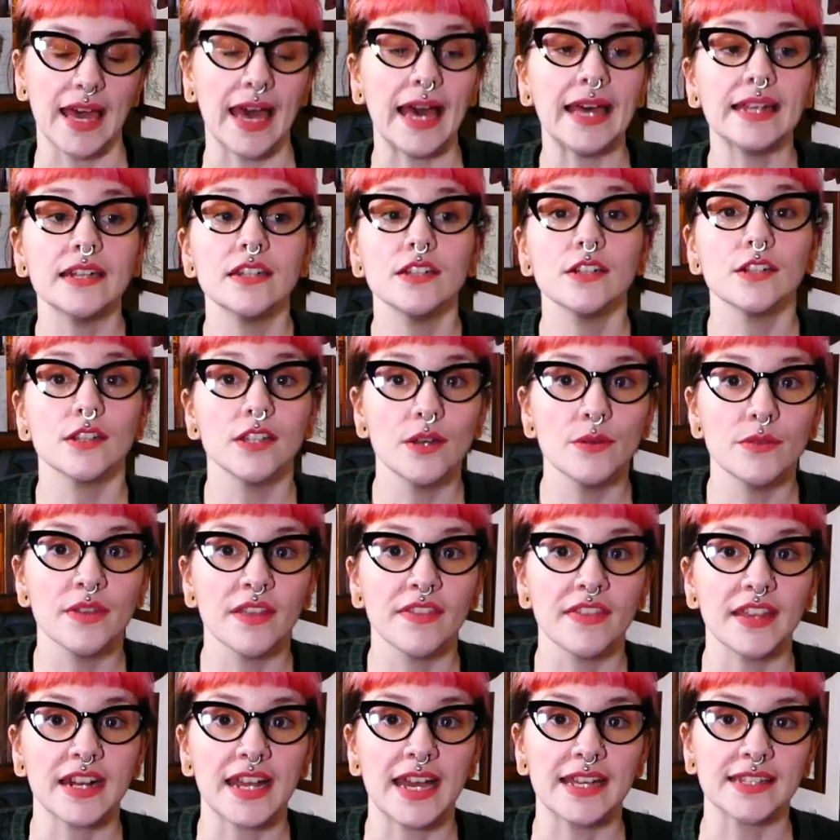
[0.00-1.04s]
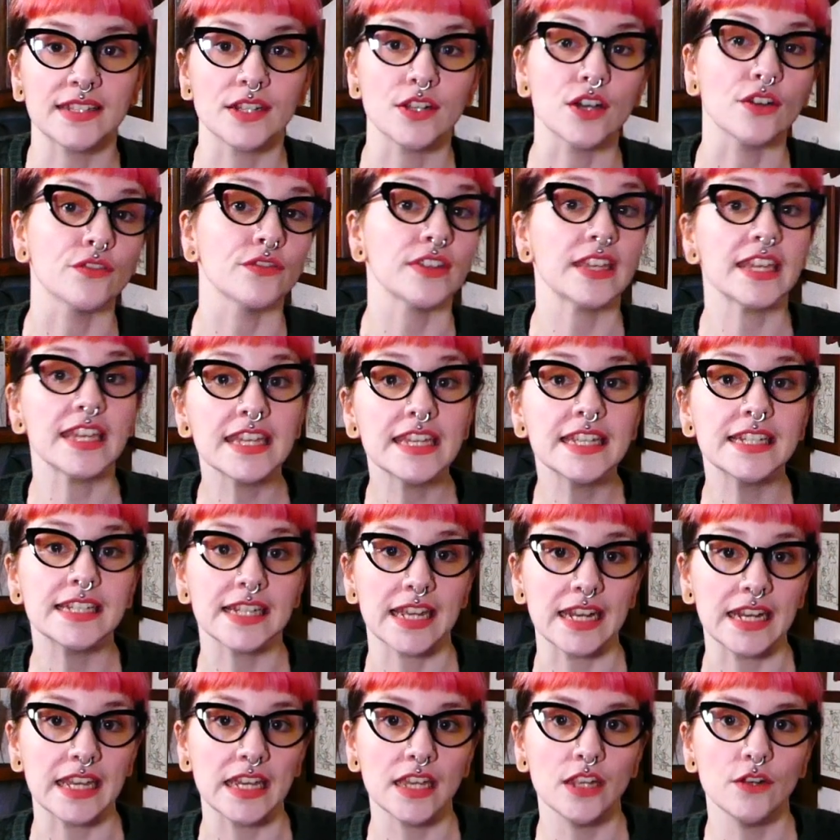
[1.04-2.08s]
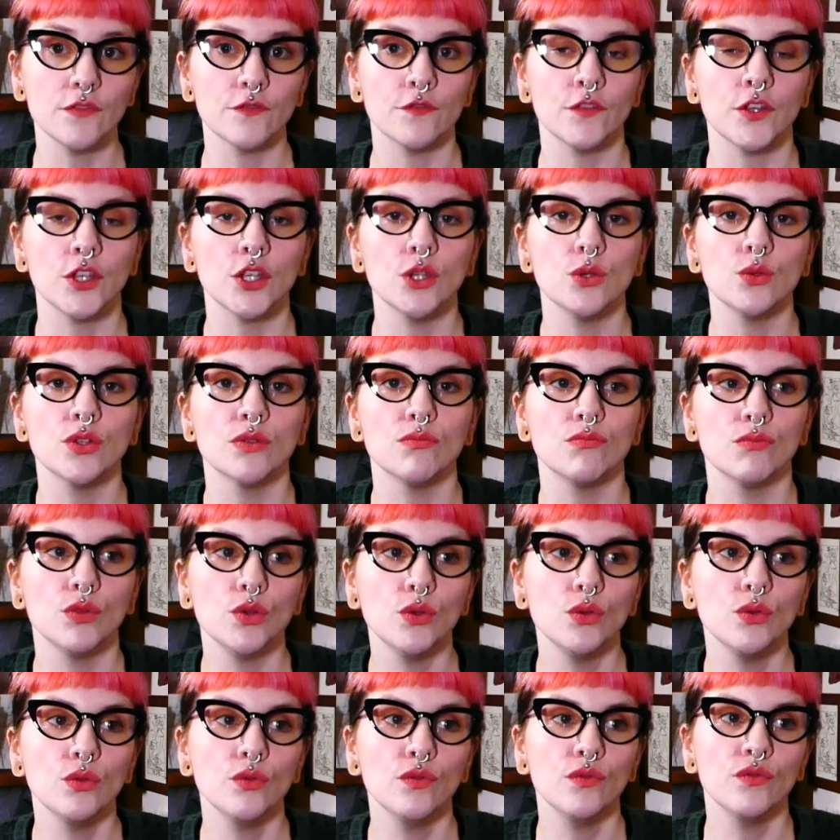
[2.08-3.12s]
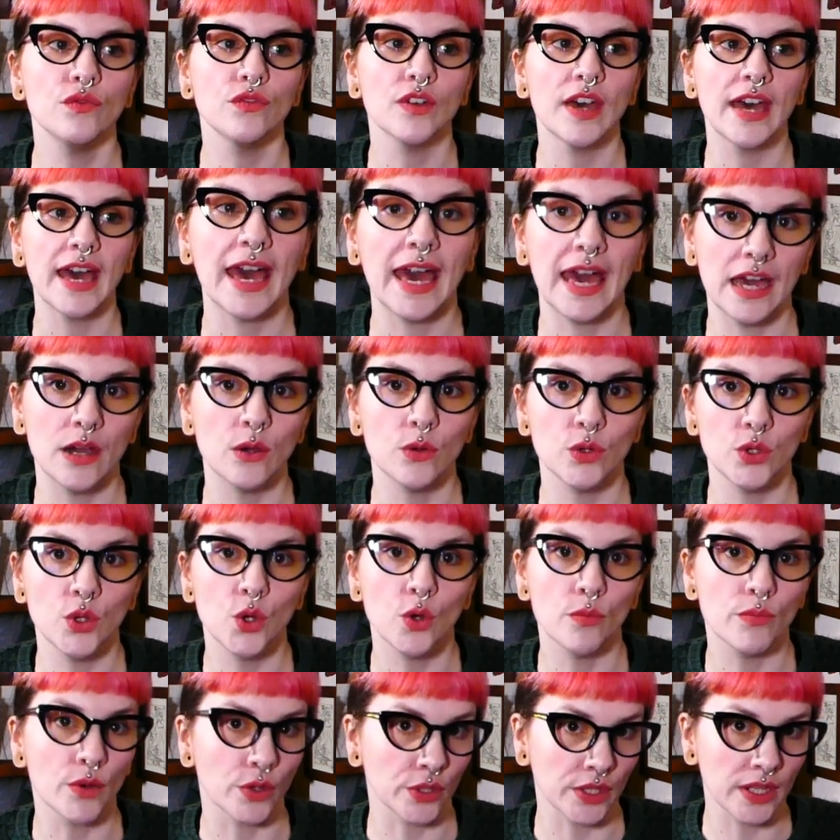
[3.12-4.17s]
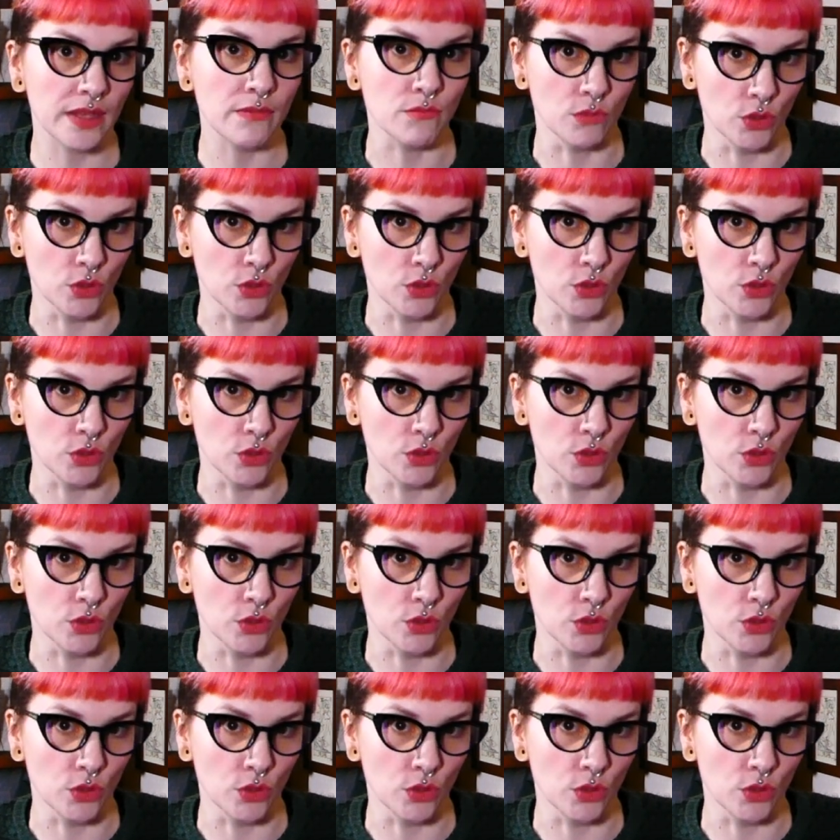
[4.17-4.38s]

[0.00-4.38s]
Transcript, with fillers: and clothing that has enough ease in it for you to move how your body